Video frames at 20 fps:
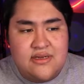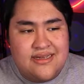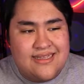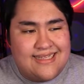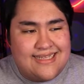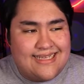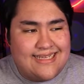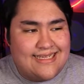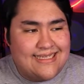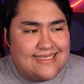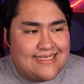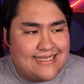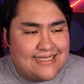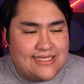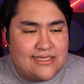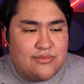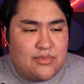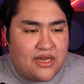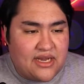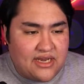the
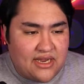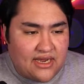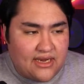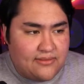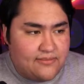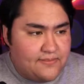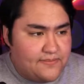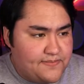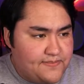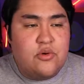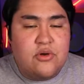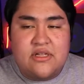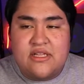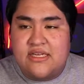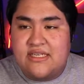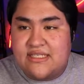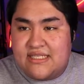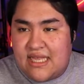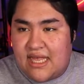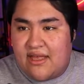16:9. We'll
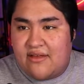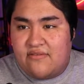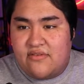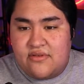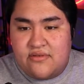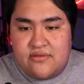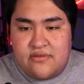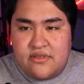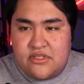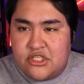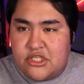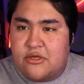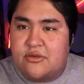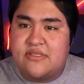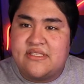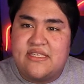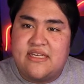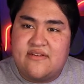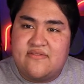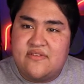click save, so
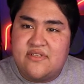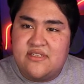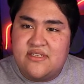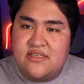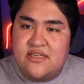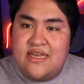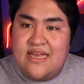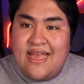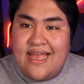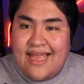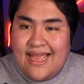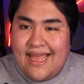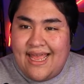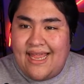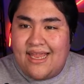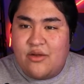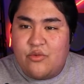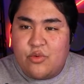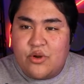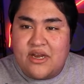it's saved.
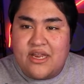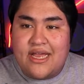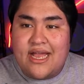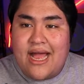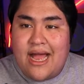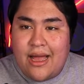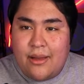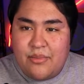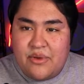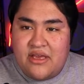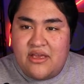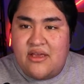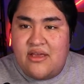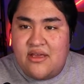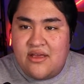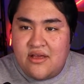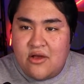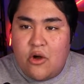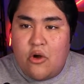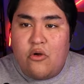And we're gonna copy
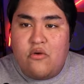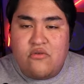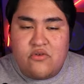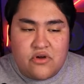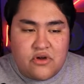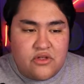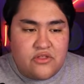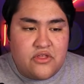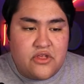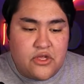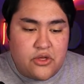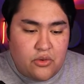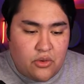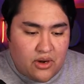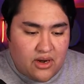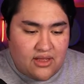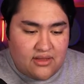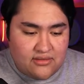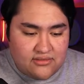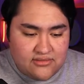over the
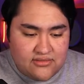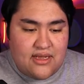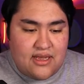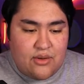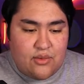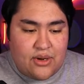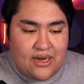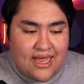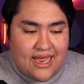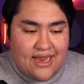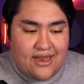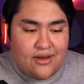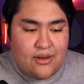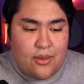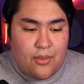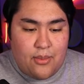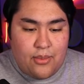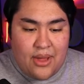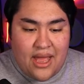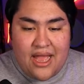URL, and we're gonna
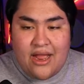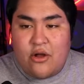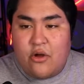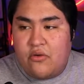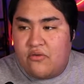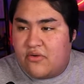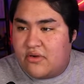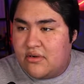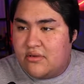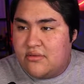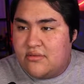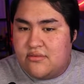head back over.